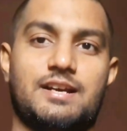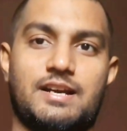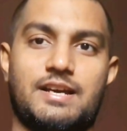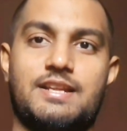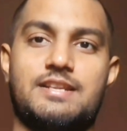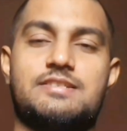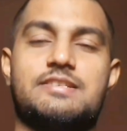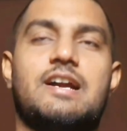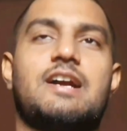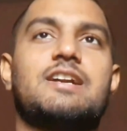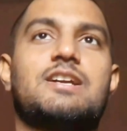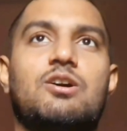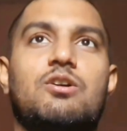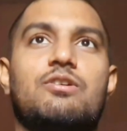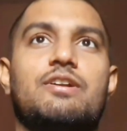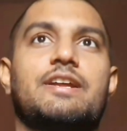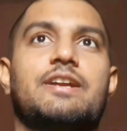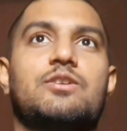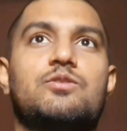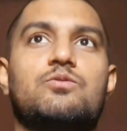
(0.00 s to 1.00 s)
again start
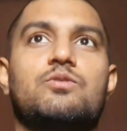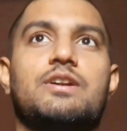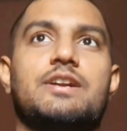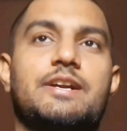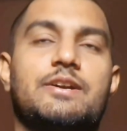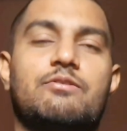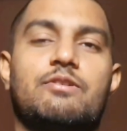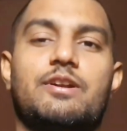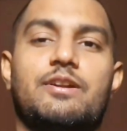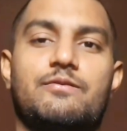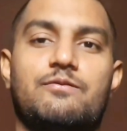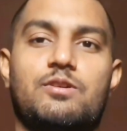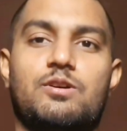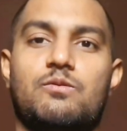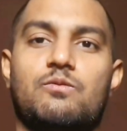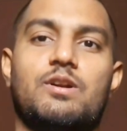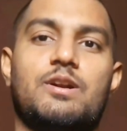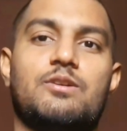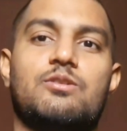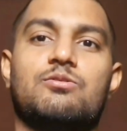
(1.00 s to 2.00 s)
counting 224
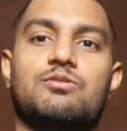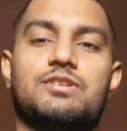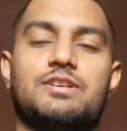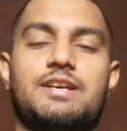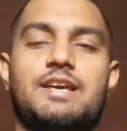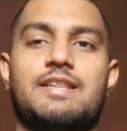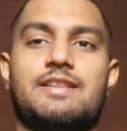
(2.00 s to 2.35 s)
1 2 3,